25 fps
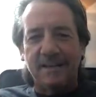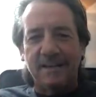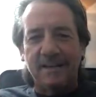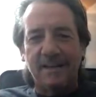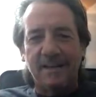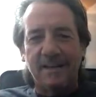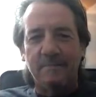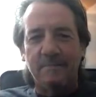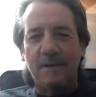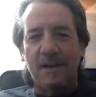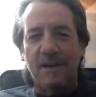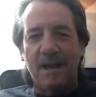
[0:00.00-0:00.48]
I'm
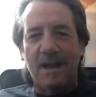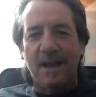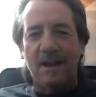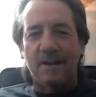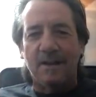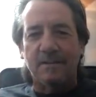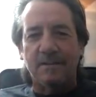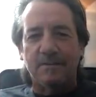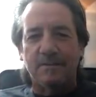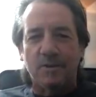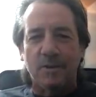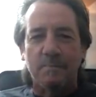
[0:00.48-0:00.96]
allowed.
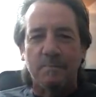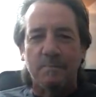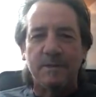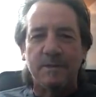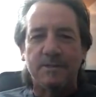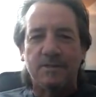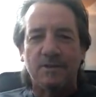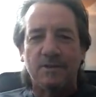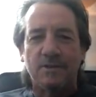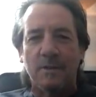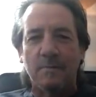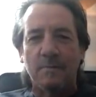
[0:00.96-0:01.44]
I've done my
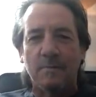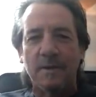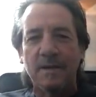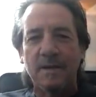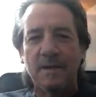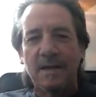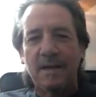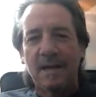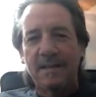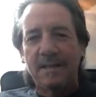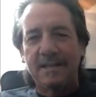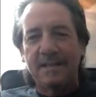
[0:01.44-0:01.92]
job.
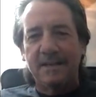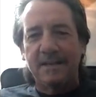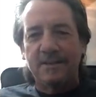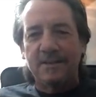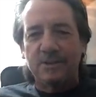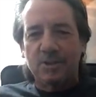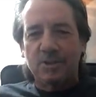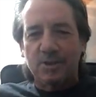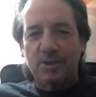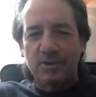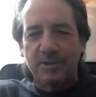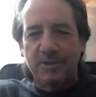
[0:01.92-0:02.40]
And then on
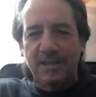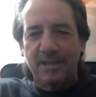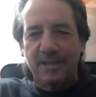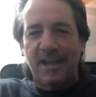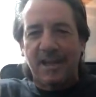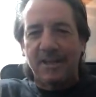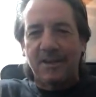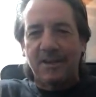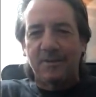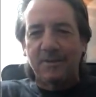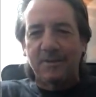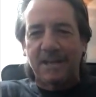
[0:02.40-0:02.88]
Sunday, I
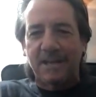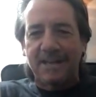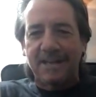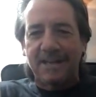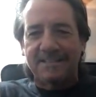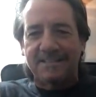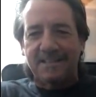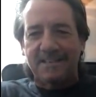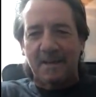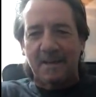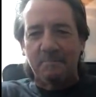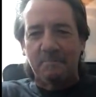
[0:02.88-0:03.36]
only had
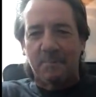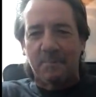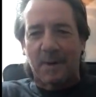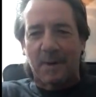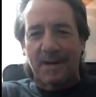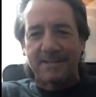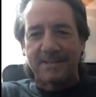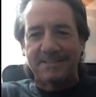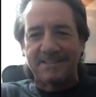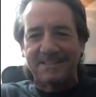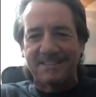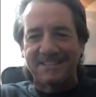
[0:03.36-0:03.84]
10
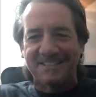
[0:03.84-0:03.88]
pints.